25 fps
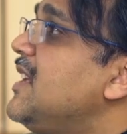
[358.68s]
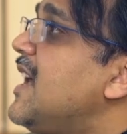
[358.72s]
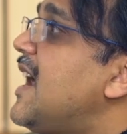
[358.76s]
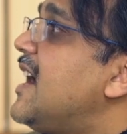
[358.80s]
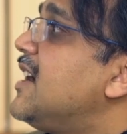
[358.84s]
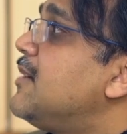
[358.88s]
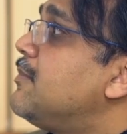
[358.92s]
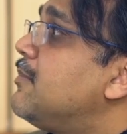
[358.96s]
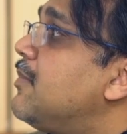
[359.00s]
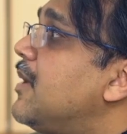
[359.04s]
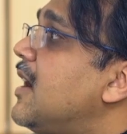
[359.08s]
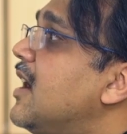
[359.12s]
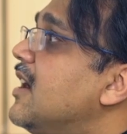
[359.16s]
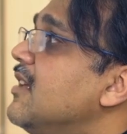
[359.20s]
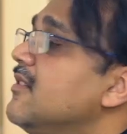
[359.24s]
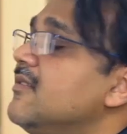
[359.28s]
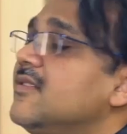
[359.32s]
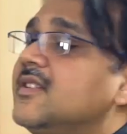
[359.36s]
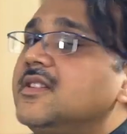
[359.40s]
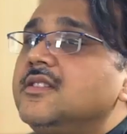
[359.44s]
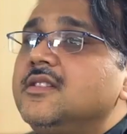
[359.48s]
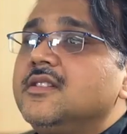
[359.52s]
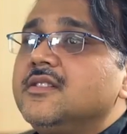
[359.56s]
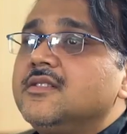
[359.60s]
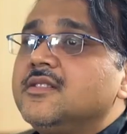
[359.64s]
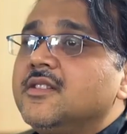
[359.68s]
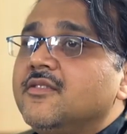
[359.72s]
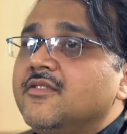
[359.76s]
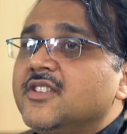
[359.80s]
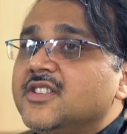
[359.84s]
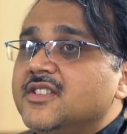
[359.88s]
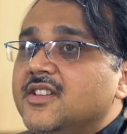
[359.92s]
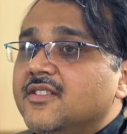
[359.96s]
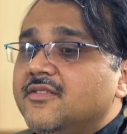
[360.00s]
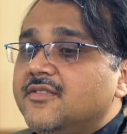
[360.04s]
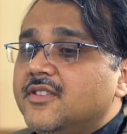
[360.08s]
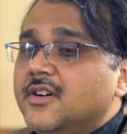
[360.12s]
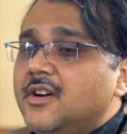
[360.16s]
be at par
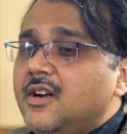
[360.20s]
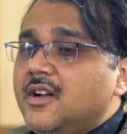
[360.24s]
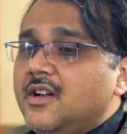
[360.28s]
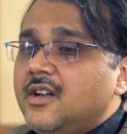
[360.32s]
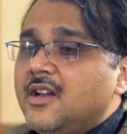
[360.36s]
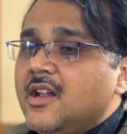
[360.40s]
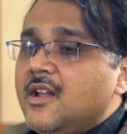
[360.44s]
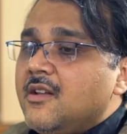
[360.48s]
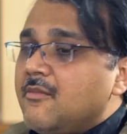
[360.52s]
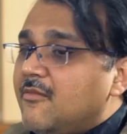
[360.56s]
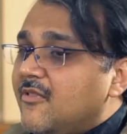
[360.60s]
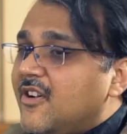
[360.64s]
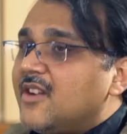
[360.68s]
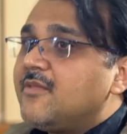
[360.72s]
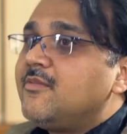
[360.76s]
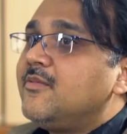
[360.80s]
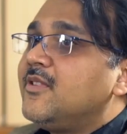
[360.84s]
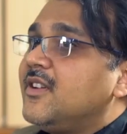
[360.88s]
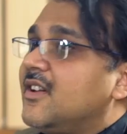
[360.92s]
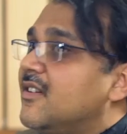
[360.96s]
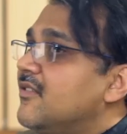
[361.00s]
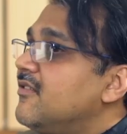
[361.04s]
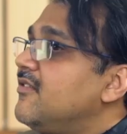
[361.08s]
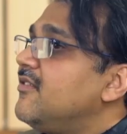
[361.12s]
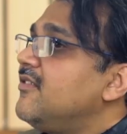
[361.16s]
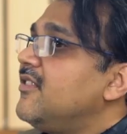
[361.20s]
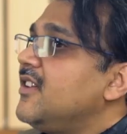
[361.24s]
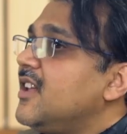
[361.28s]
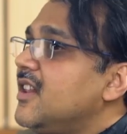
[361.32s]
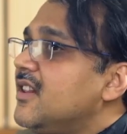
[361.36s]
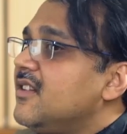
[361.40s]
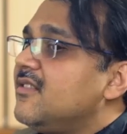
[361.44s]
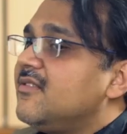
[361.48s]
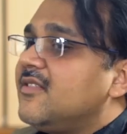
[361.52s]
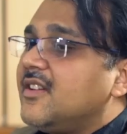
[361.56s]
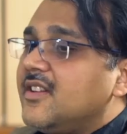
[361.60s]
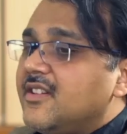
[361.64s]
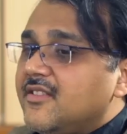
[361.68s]
with the world, but we are
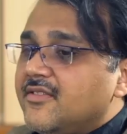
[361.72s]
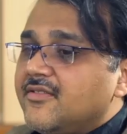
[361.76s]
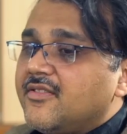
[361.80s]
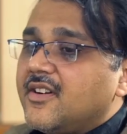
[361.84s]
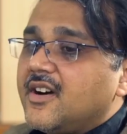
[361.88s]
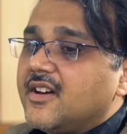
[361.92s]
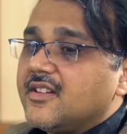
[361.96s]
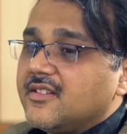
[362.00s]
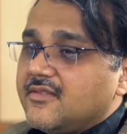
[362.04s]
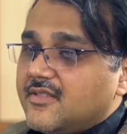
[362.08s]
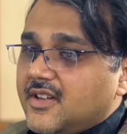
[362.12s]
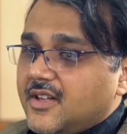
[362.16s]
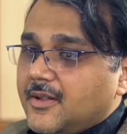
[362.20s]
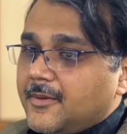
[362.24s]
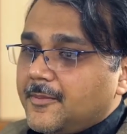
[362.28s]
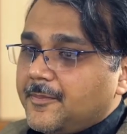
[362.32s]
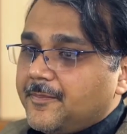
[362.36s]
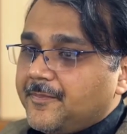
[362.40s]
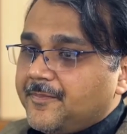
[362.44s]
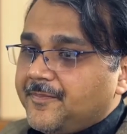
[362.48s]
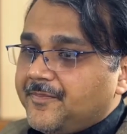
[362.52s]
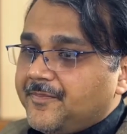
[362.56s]
very, very far away.